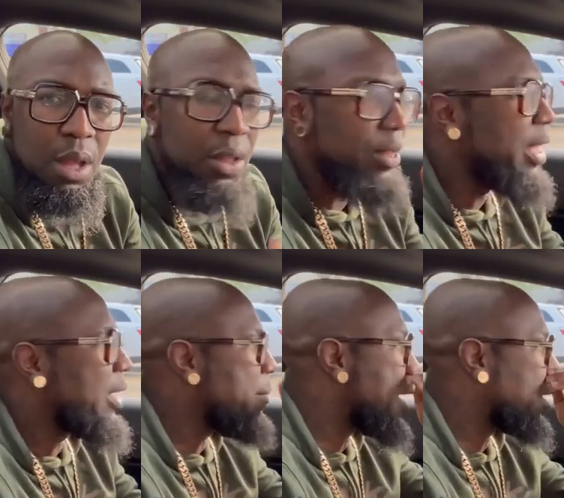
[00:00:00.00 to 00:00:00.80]
See,
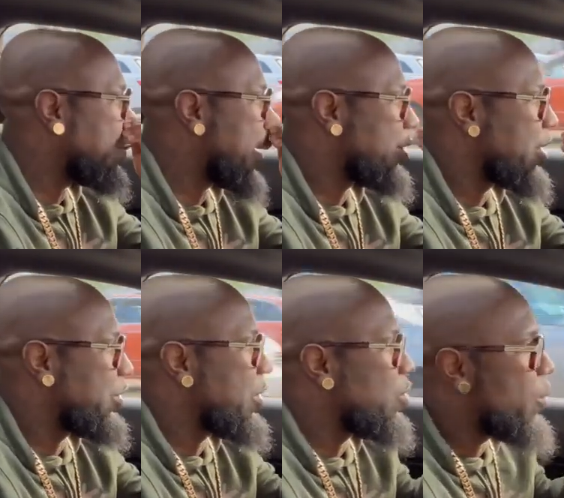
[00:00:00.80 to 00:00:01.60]
let me explain something
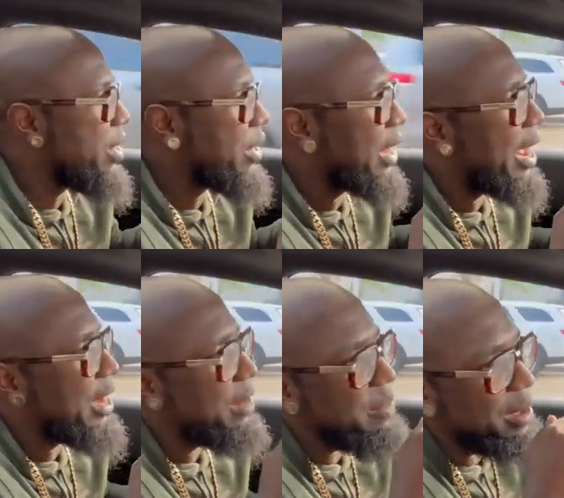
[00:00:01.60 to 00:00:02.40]
to you. This one
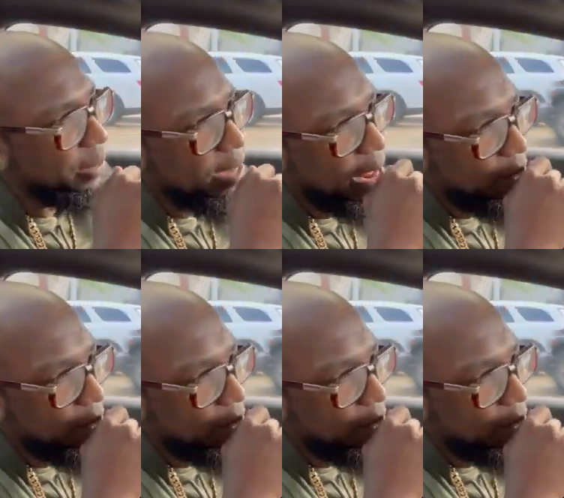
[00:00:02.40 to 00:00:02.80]
client hit me up today. It